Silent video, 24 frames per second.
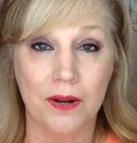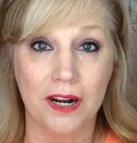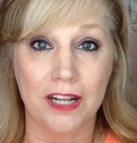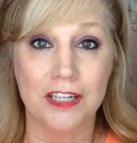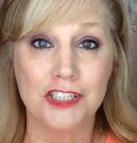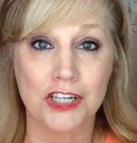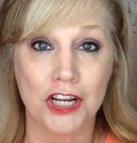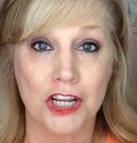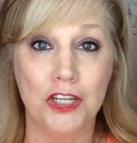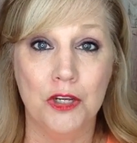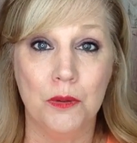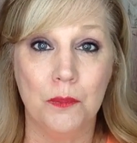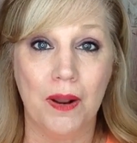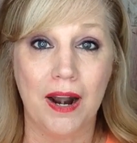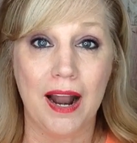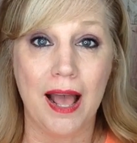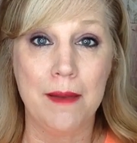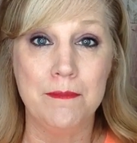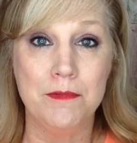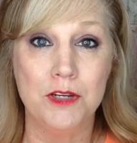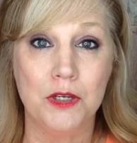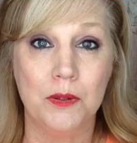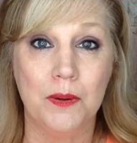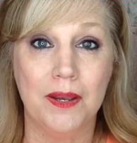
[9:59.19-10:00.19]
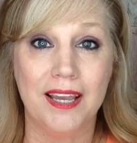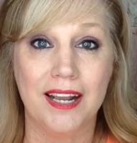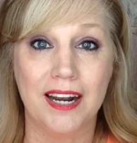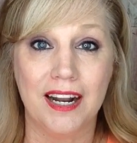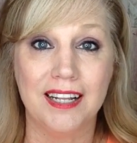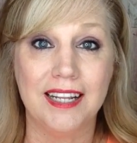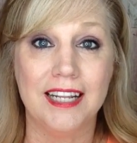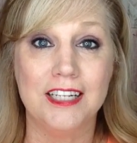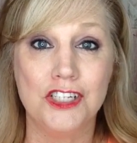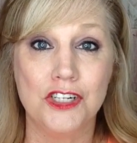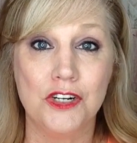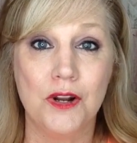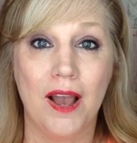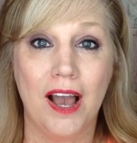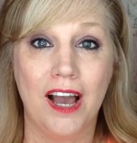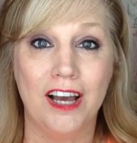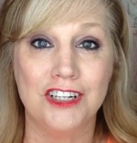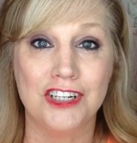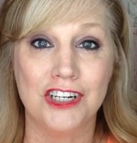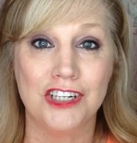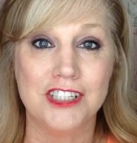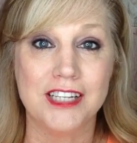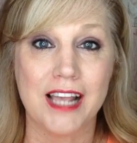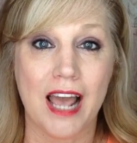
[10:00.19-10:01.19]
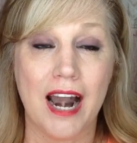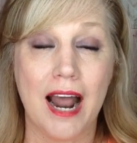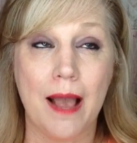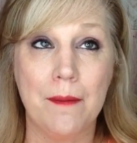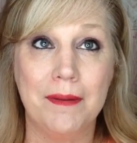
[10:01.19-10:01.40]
and I'll show you what I'm doing and I'll let you know how it turns out.